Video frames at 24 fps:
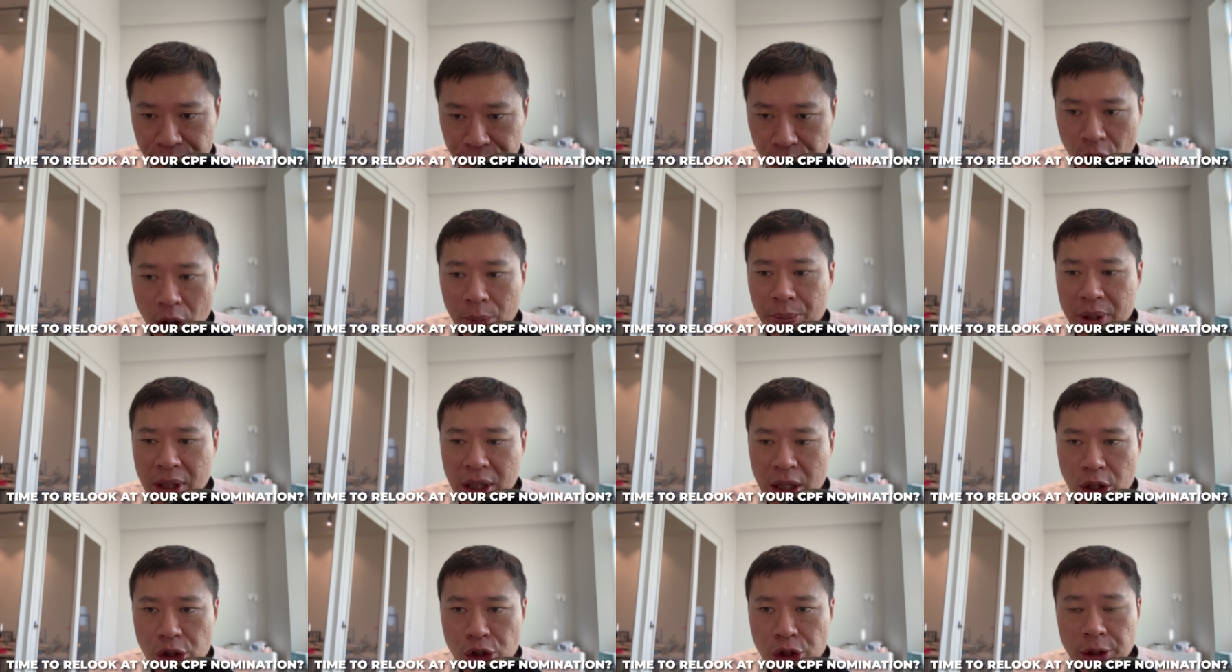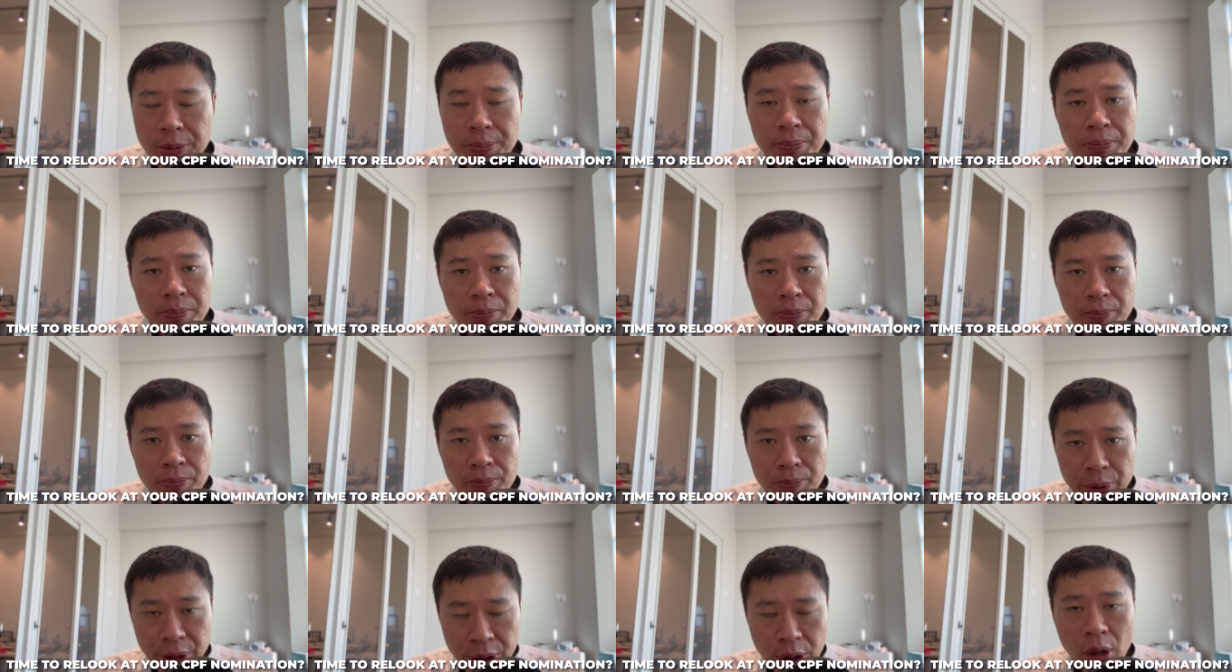nomination
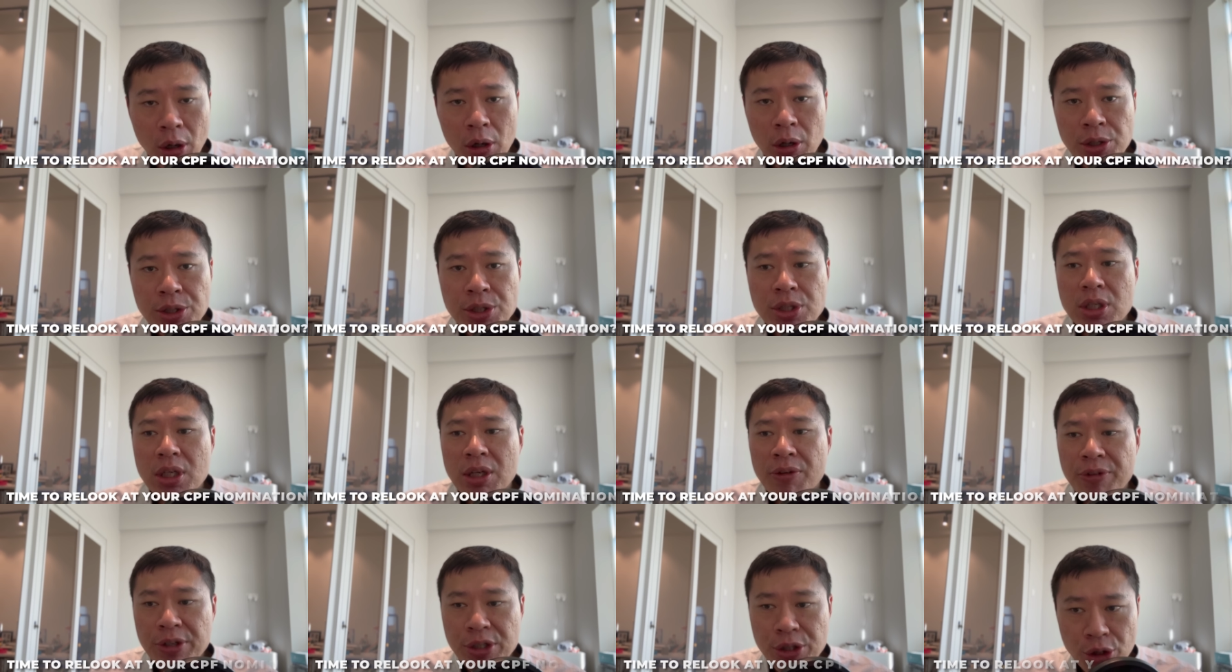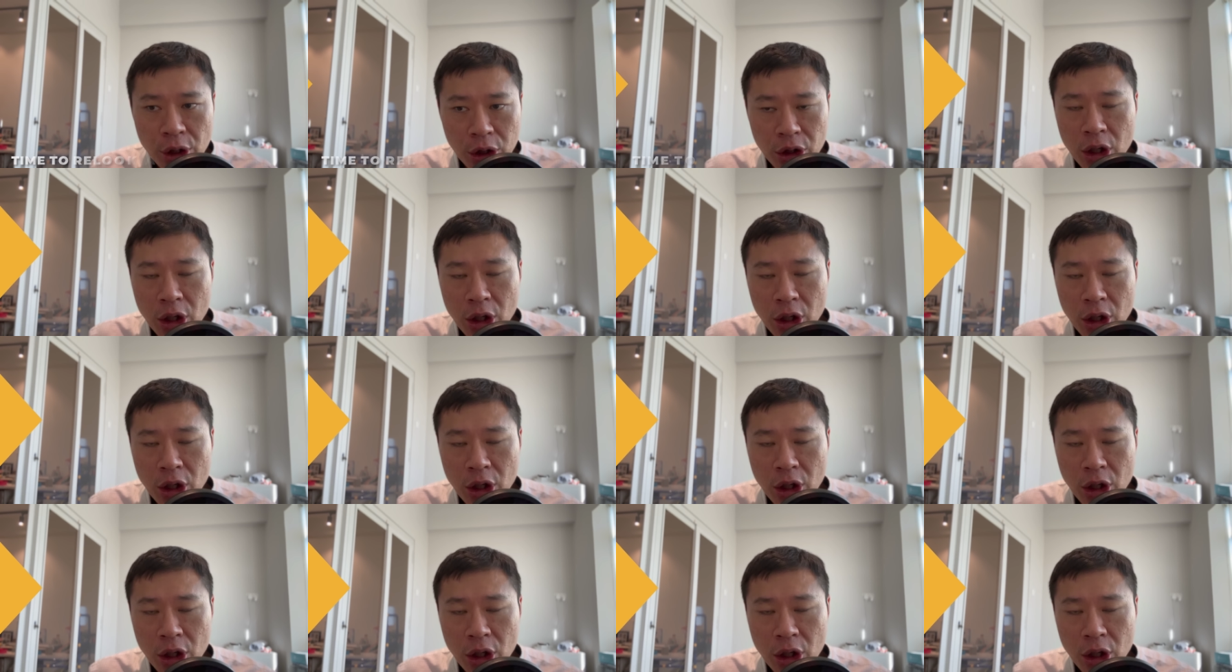because if it's not